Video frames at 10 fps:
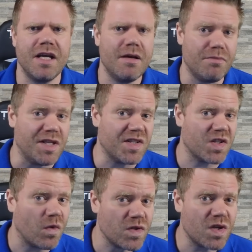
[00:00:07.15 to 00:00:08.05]
be
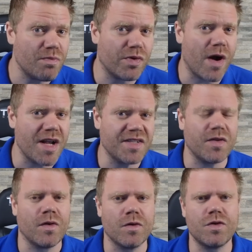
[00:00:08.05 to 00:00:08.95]
so surprised on
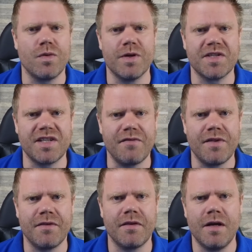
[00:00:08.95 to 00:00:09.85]
October
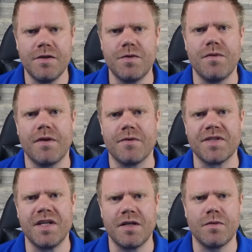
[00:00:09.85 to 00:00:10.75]
7th,
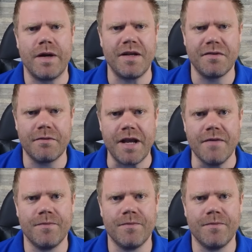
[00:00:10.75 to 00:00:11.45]
2023?